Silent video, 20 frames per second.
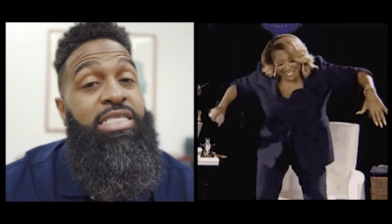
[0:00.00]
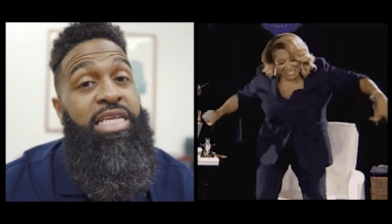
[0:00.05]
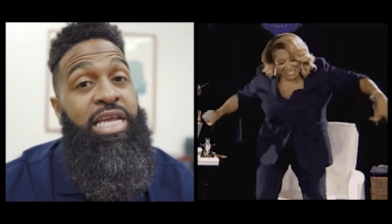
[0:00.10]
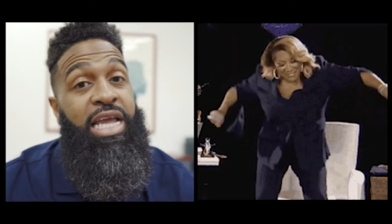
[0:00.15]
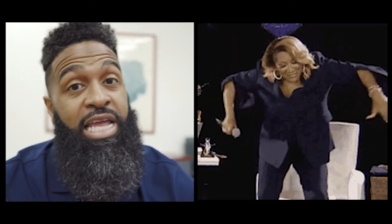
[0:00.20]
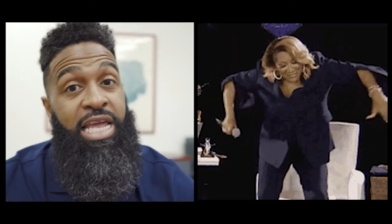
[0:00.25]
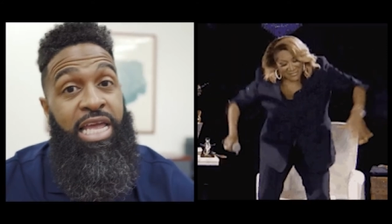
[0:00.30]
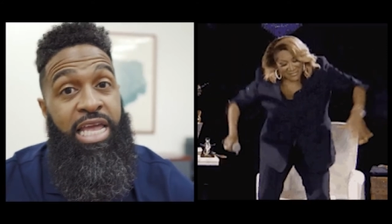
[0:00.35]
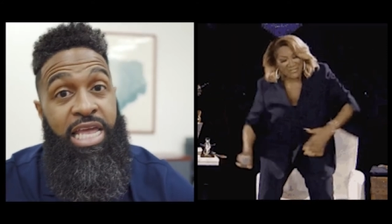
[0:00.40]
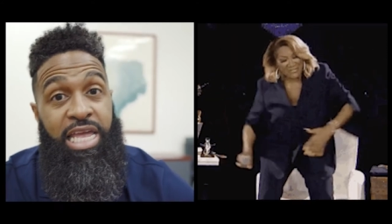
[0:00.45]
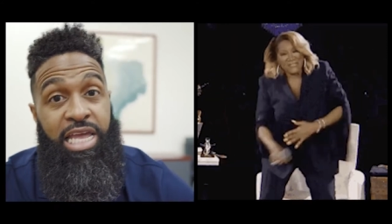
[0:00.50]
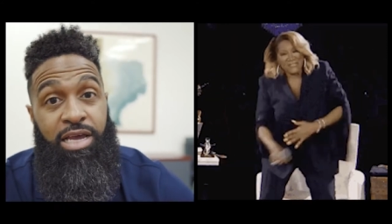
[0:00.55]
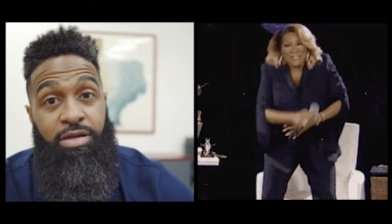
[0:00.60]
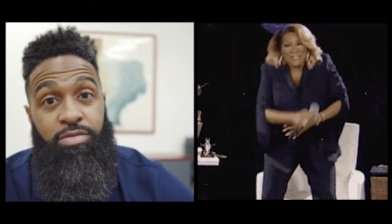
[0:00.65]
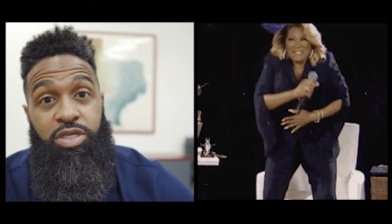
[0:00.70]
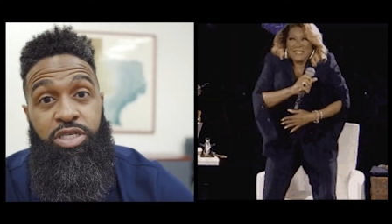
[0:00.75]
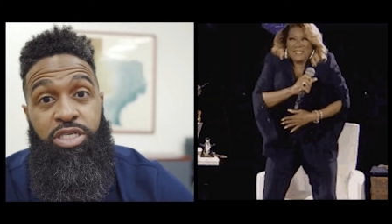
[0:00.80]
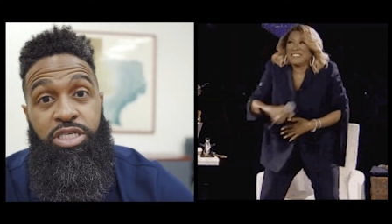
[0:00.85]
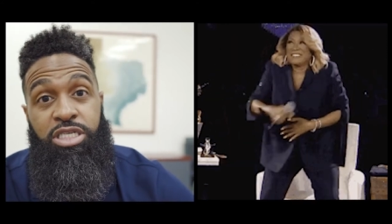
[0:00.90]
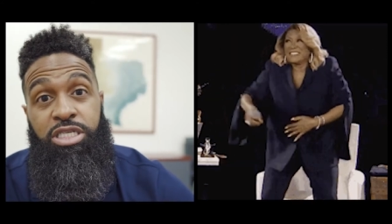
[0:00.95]
damn,
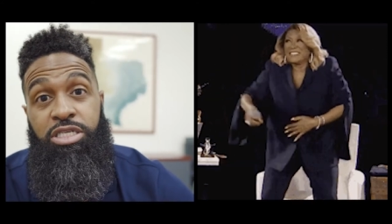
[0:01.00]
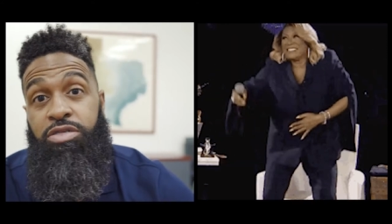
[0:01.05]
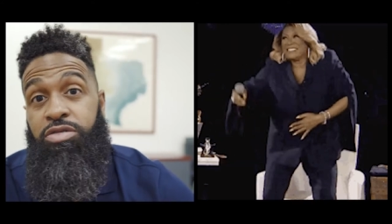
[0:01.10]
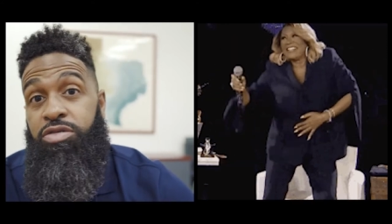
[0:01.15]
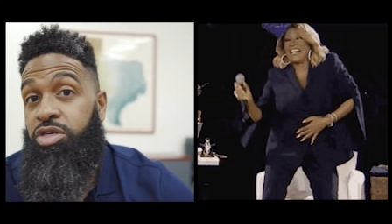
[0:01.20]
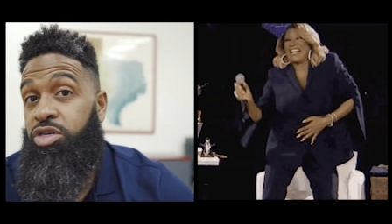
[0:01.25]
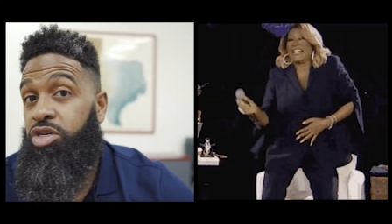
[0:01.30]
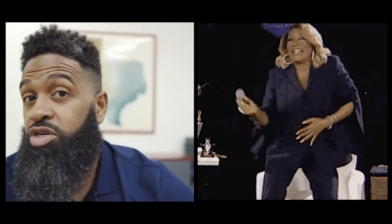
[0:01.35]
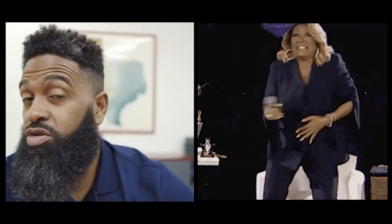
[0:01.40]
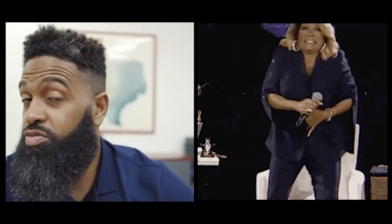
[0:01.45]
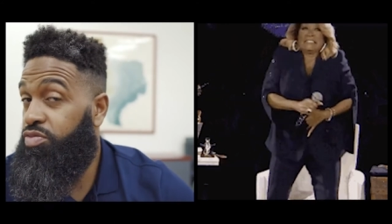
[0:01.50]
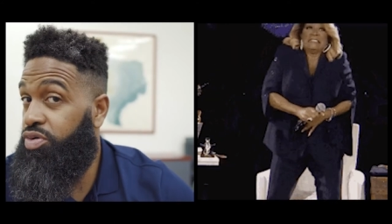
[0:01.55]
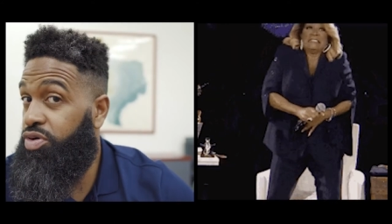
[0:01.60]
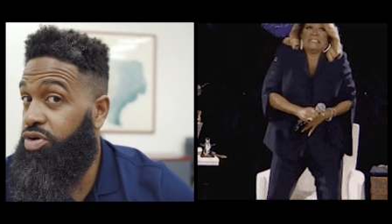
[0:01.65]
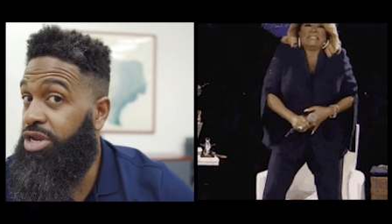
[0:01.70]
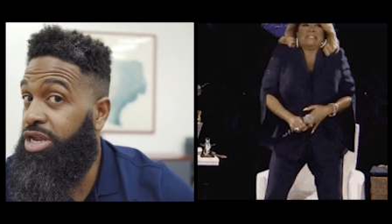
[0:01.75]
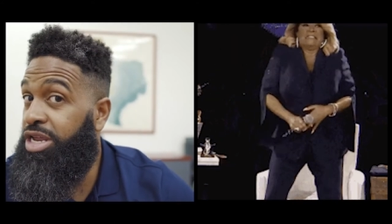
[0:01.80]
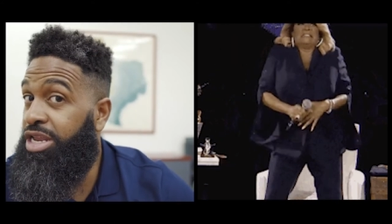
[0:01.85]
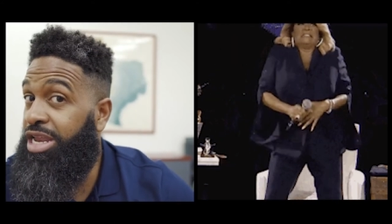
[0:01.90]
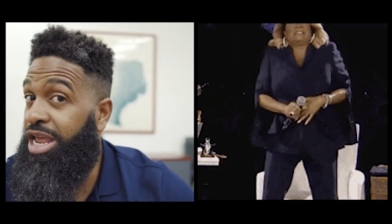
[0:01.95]
she
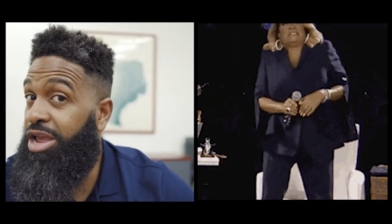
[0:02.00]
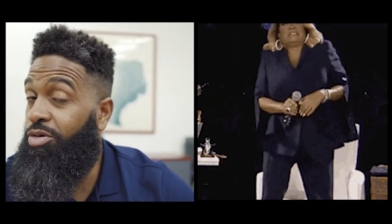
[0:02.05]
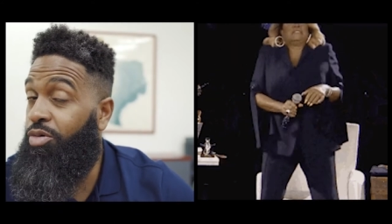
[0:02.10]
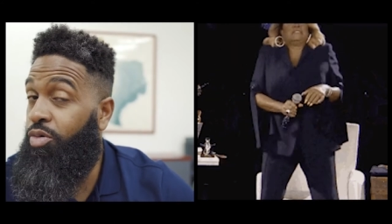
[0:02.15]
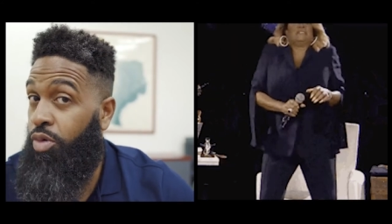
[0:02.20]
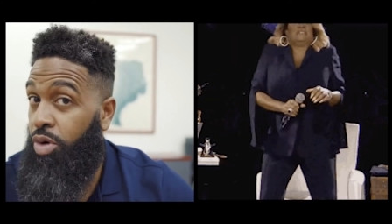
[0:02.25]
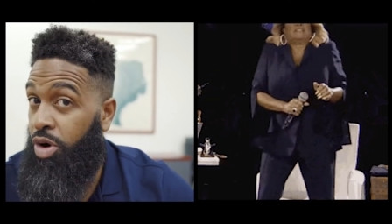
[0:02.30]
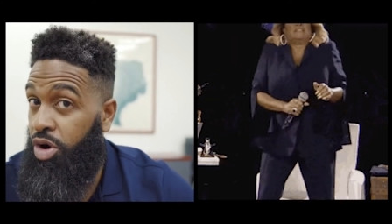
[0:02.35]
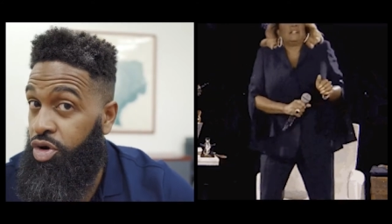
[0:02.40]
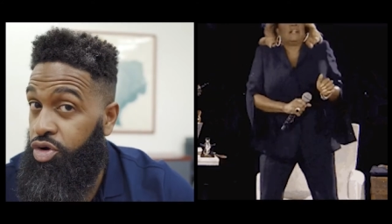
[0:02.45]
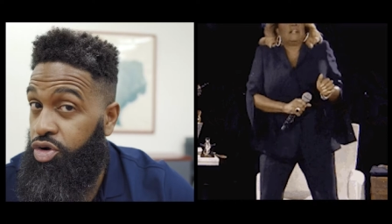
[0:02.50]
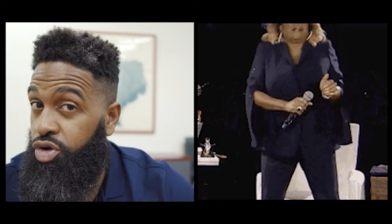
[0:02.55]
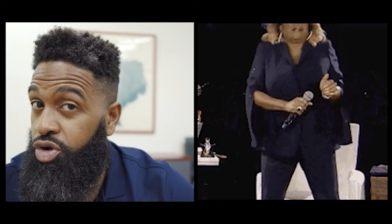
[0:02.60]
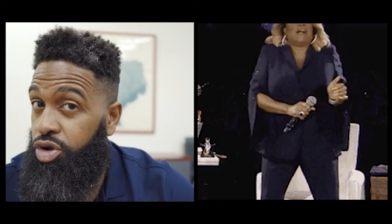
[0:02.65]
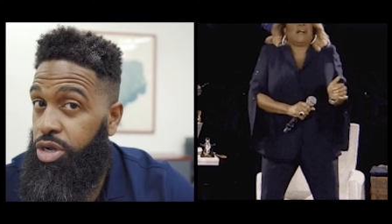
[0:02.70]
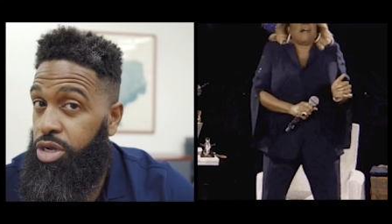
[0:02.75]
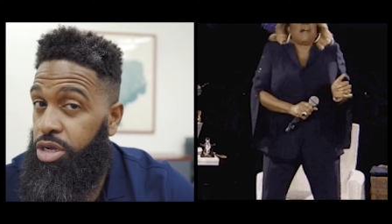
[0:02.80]
put in that work.